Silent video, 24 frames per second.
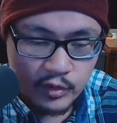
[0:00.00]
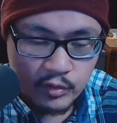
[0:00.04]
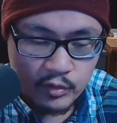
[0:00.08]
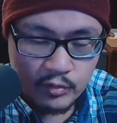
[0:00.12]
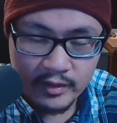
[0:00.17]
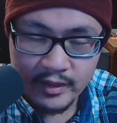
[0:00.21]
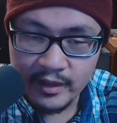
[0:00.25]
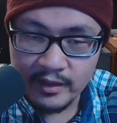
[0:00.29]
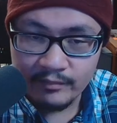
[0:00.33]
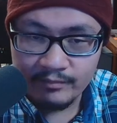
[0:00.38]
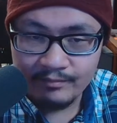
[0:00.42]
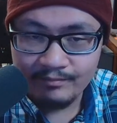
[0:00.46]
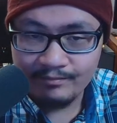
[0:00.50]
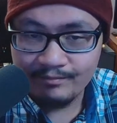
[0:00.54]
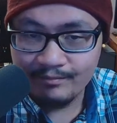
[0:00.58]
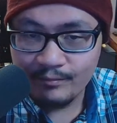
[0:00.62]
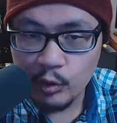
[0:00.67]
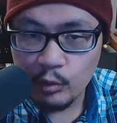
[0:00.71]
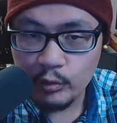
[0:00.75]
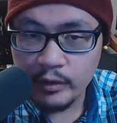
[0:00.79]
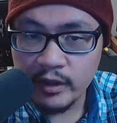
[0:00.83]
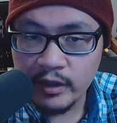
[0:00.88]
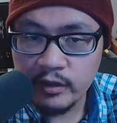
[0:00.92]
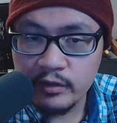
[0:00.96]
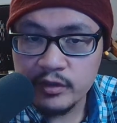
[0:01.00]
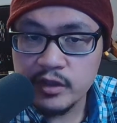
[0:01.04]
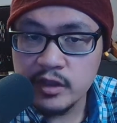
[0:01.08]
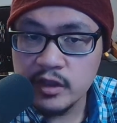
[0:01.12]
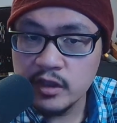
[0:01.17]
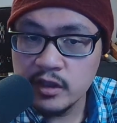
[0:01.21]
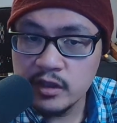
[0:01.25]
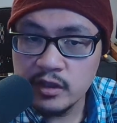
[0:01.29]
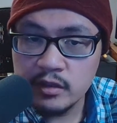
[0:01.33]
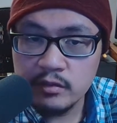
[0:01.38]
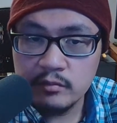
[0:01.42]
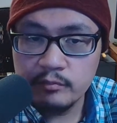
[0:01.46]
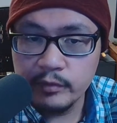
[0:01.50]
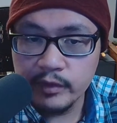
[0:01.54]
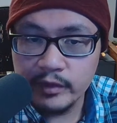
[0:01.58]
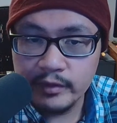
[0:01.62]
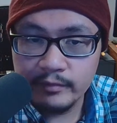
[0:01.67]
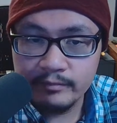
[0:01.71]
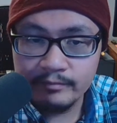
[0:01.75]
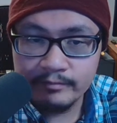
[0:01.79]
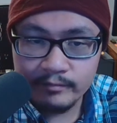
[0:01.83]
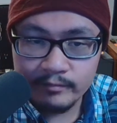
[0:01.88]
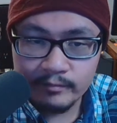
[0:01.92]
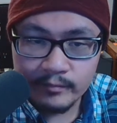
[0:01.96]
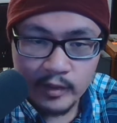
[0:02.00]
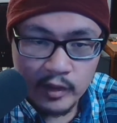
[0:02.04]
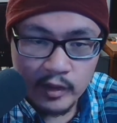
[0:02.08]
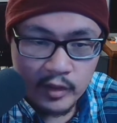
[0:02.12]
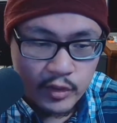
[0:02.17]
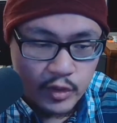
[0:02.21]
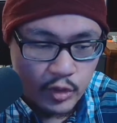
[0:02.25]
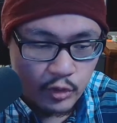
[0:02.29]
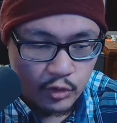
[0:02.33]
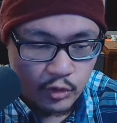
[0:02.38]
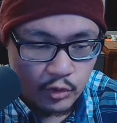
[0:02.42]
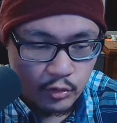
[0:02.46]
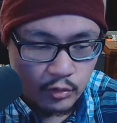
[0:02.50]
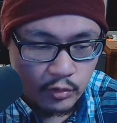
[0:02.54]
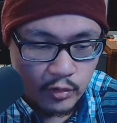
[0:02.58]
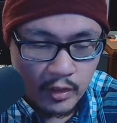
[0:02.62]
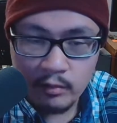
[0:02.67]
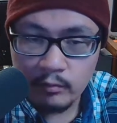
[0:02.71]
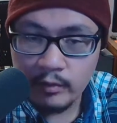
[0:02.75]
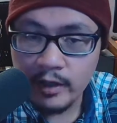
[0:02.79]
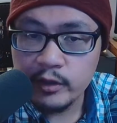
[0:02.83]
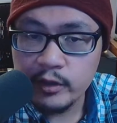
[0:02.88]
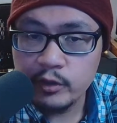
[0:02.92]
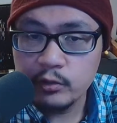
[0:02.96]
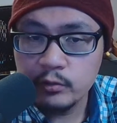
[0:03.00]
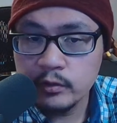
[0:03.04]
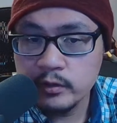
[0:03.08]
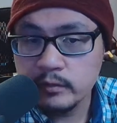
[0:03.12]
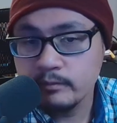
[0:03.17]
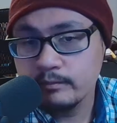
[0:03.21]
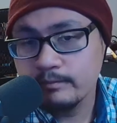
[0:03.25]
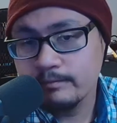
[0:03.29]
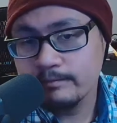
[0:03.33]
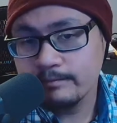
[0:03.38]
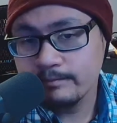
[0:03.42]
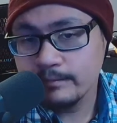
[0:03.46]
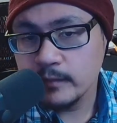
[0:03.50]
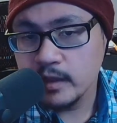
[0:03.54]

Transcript: So again, no guarantee, but at least I'll show you how I do it.